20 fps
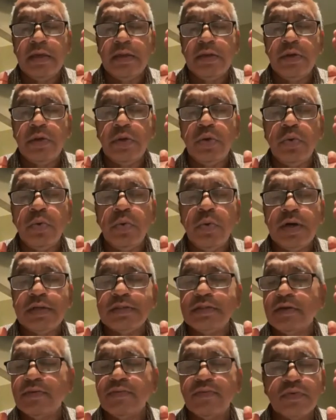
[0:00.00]
no
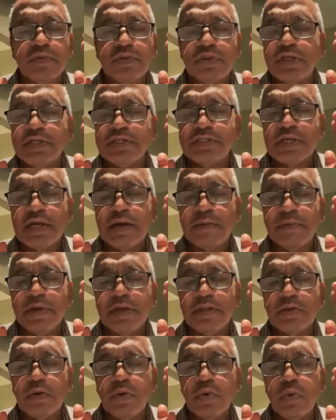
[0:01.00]
other vritti is
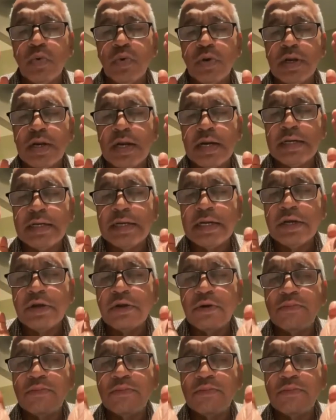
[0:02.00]
coming. The whole content of